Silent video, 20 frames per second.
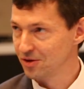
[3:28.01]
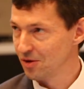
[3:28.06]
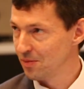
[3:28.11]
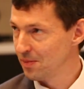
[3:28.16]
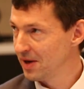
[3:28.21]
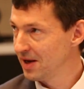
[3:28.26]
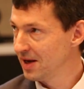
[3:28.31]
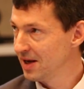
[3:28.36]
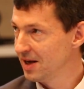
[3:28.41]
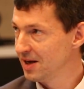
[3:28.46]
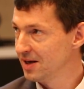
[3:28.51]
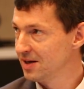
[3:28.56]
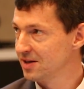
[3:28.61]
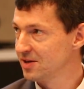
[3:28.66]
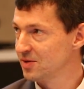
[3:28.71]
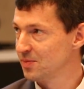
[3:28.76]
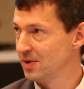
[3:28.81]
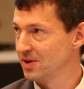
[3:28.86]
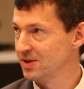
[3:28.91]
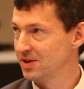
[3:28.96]
domain
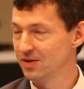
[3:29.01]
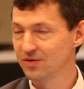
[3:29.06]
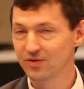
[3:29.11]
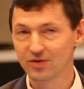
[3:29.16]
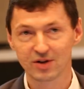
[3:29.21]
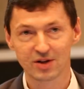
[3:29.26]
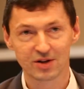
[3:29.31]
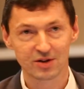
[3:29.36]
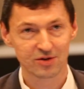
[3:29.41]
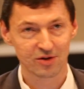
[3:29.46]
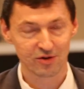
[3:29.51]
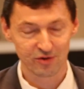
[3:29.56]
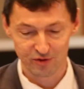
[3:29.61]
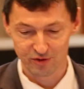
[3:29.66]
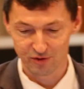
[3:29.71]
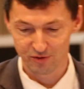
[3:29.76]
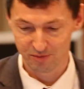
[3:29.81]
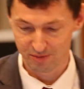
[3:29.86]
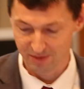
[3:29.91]
specifics of